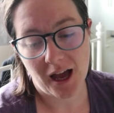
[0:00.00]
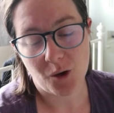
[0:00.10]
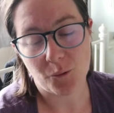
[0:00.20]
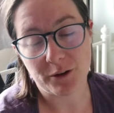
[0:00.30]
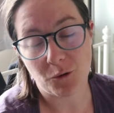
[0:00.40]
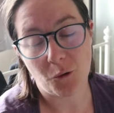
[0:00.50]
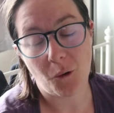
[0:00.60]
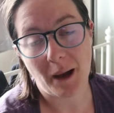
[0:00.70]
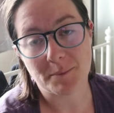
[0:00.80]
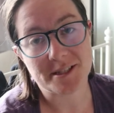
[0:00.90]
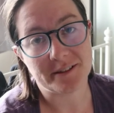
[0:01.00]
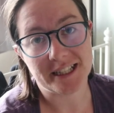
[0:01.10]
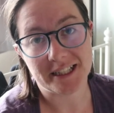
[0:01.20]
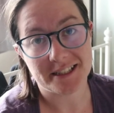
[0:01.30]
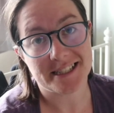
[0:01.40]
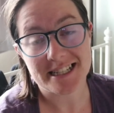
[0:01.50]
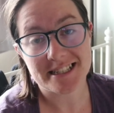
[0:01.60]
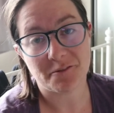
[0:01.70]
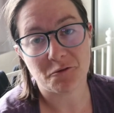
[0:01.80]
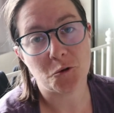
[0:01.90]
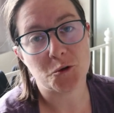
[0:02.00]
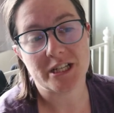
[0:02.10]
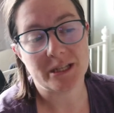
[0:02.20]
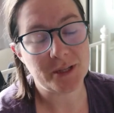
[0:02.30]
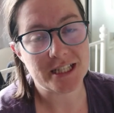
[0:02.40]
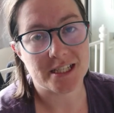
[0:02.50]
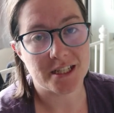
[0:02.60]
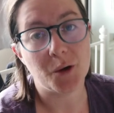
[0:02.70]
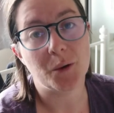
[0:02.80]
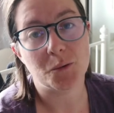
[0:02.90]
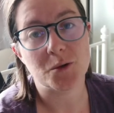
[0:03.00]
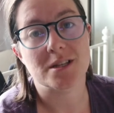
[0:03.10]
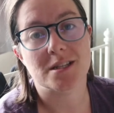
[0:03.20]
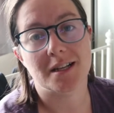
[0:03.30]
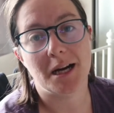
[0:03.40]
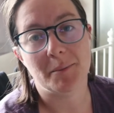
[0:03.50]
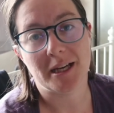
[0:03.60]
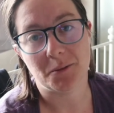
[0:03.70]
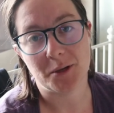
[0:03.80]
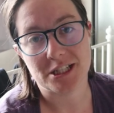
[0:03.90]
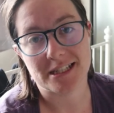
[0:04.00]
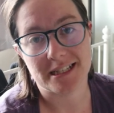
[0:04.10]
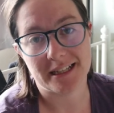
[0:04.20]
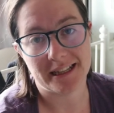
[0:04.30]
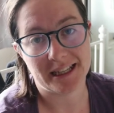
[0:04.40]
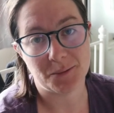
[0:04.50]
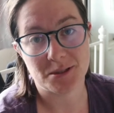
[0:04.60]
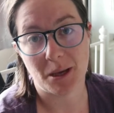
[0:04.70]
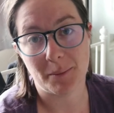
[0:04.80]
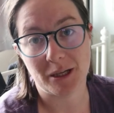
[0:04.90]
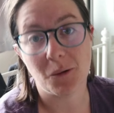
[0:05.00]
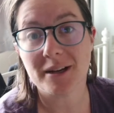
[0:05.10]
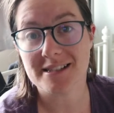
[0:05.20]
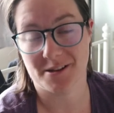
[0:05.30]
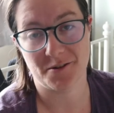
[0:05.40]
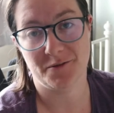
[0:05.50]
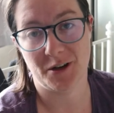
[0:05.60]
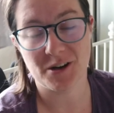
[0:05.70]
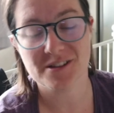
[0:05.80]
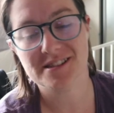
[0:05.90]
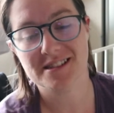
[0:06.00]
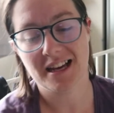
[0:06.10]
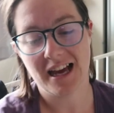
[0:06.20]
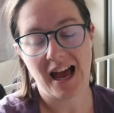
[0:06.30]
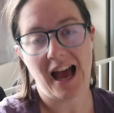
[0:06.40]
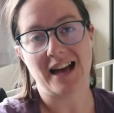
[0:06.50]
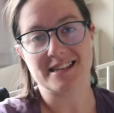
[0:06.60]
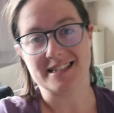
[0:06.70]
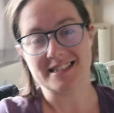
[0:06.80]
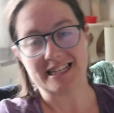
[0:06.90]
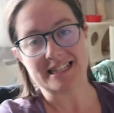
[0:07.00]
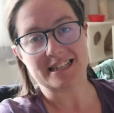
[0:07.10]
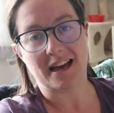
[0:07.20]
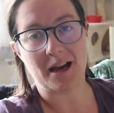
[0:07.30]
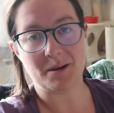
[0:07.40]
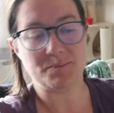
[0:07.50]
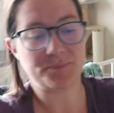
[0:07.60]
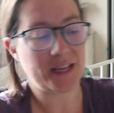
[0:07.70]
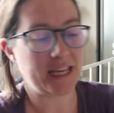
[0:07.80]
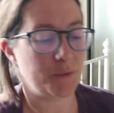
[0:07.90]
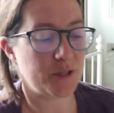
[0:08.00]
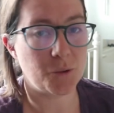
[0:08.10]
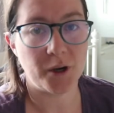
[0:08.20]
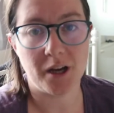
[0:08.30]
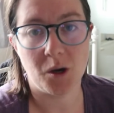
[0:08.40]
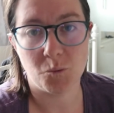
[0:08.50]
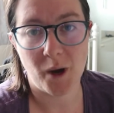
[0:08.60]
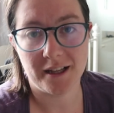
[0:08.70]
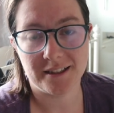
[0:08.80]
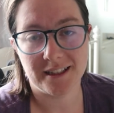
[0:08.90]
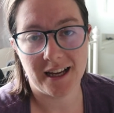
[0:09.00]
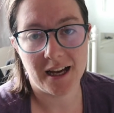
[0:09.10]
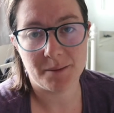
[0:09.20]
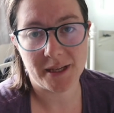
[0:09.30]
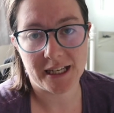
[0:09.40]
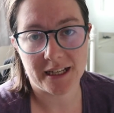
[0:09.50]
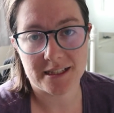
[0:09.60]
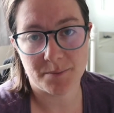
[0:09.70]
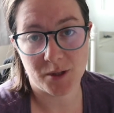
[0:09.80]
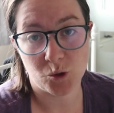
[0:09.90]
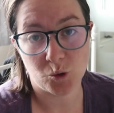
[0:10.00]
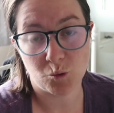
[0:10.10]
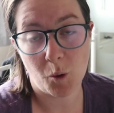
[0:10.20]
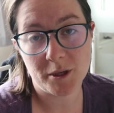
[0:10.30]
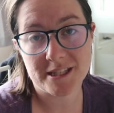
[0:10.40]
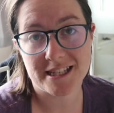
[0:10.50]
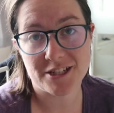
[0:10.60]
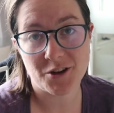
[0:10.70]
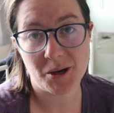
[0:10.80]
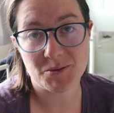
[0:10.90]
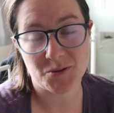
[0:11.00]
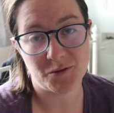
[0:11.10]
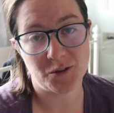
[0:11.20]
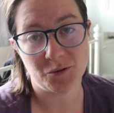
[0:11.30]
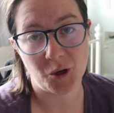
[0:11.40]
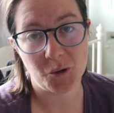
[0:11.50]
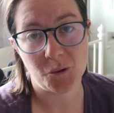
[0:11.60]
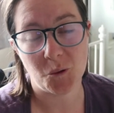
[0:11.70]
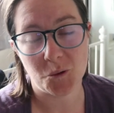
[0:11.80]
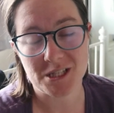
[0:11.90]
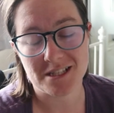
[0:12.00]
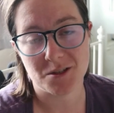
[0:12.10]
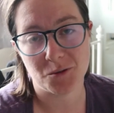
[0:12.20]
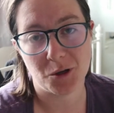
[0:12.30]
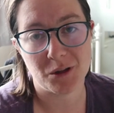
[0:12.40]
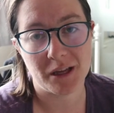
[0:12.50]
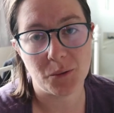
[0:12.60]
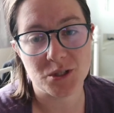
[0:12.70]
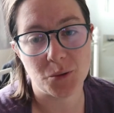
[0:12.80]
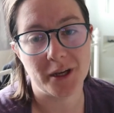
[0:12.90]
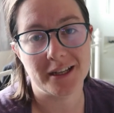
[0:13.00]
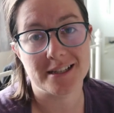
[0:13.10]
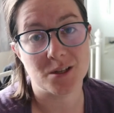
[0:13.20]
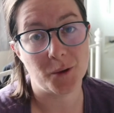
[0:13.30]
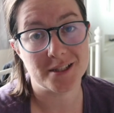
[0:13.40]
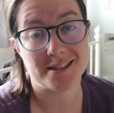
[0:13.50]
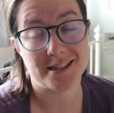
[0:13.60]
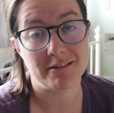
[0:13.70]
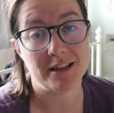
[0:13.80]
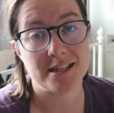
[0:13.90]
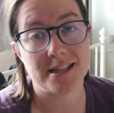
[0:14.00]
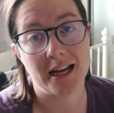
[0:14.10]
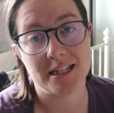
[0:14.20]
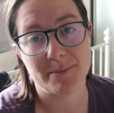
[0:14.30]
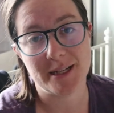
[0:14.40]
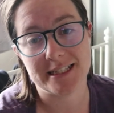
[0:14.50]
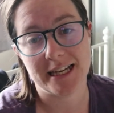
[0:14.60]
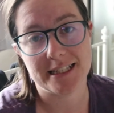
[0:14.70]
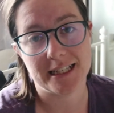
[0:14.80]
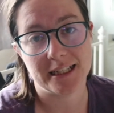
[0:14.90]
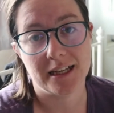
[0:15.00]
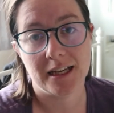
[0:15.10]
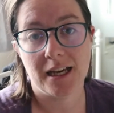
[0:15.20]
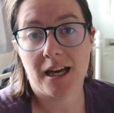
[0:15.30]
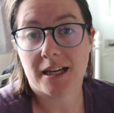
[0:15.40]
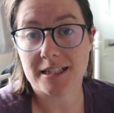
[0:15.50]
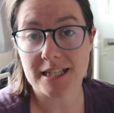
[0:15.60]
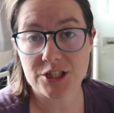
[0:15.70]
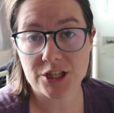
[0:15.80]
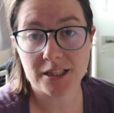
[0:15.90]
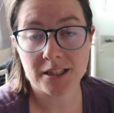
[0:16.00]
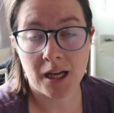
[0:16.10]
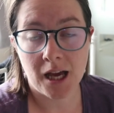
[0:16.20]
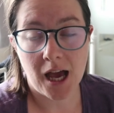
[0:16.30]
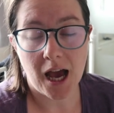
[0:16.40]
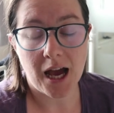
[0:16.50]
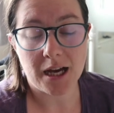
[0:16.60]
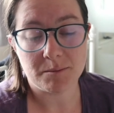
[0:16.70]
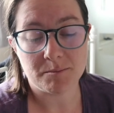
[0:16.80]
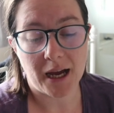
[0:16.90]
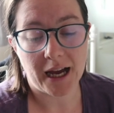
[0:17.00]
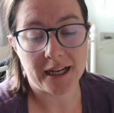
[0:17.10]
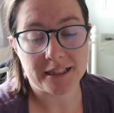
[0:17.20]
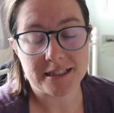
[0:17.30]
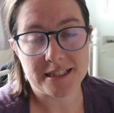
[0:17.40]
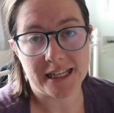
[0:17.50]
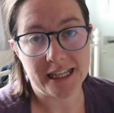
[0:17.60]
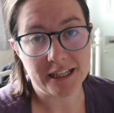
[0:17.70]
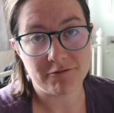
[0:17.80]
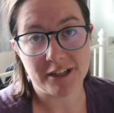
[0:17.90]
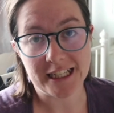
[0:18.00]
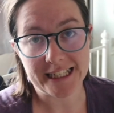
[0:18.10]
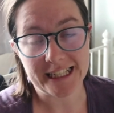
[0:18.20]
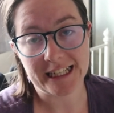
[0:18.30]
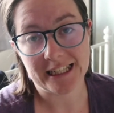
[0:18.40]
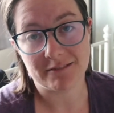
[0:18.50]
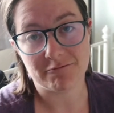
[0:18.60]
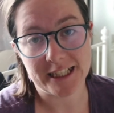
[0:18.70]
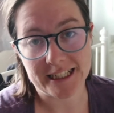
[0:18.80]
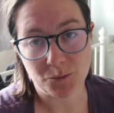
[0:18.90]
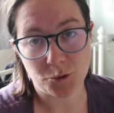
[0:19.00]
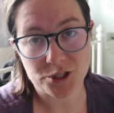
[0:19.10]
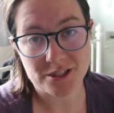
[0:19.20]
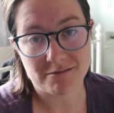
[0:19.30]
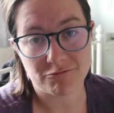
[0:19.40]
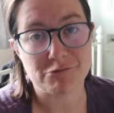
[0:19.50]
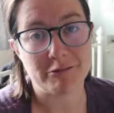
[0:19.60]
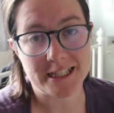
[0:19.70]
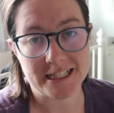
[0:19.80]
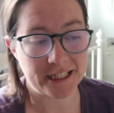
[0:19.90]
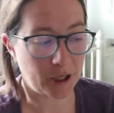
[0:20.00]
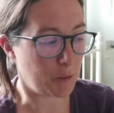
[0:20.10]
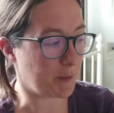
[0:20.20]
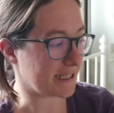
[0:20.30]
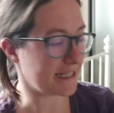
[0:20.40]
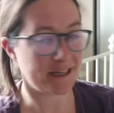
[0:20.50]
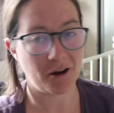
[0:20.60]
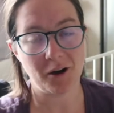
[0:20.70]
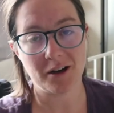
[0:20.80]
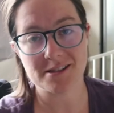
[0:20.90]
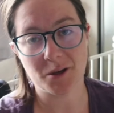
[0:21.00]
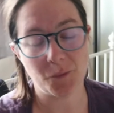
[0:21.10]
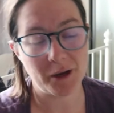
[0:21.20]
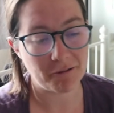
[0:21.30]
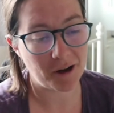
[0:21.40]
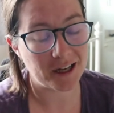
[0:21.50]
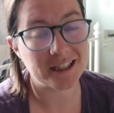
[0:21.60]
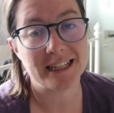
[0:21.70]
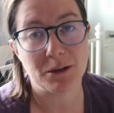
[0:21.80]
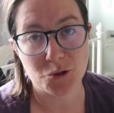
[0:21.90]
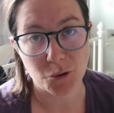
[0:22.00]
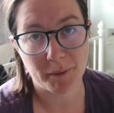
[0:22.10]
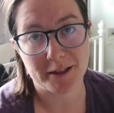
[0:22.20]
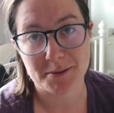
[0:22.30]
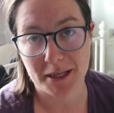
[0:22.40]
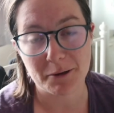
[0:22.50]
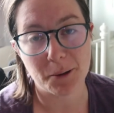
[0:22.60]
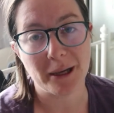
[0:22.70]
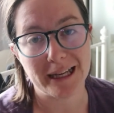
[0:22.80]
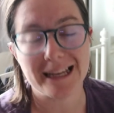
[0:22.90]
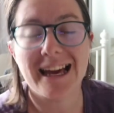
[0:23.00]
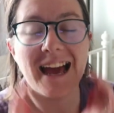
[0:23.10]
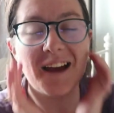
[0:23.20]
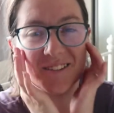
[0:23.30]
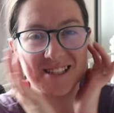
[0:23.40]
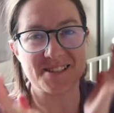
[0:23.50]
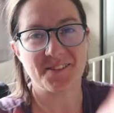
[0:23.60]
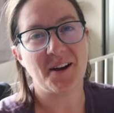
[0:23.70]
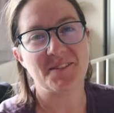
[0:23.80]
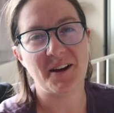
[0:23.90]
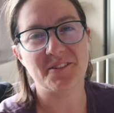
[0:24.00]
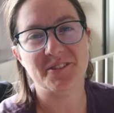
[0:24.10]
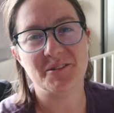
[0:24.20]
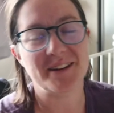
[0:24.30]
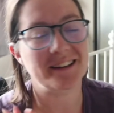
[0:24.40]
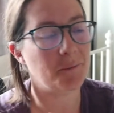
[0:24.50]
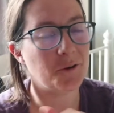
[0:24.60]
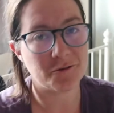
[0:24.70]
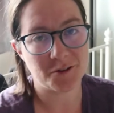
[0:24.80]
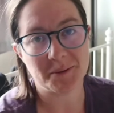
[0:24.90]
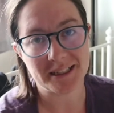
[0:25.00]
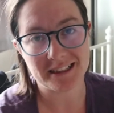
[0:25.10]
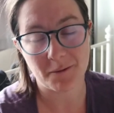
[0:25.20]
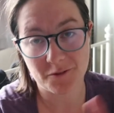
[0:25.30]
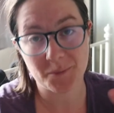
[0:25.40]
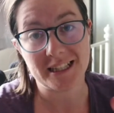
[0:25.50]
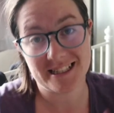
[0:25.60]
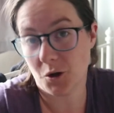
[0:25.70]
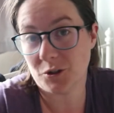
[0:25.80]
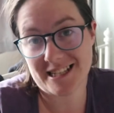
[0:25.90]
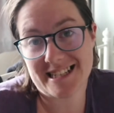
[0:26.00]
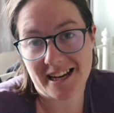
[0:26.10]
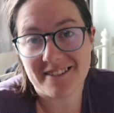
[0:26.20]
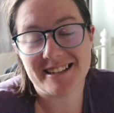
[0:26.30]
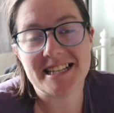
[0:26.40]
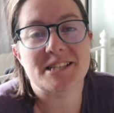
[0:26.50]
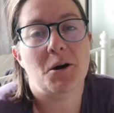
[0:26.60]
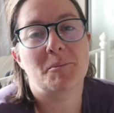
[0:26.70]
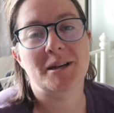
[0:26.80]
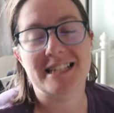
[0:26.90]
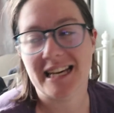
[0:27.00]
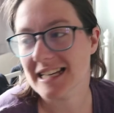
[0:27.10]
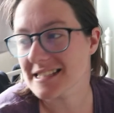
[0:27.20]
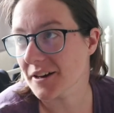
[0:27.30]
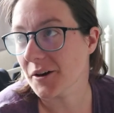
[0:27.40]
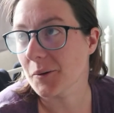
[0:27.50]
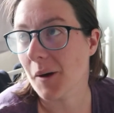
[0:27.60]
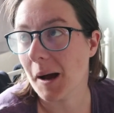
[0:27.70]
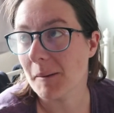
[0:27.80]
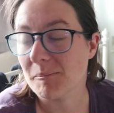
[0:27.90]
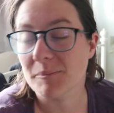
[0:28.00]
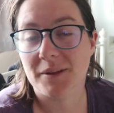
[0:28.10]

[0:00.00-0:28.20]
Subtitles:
We're all absolutely gutted. Unfortunately, we did know it was coming. We just didn't think it was coming quite so fast as it did. He was quite unwell. He had something called wobbler syndrome. So if you know horses, you know that it's quite a serious and debilitating condition. And he really, really was ready to go, bless his heart. So I can now talk about it without crying, which is why I'm filming this on the day I released it on Monday. So,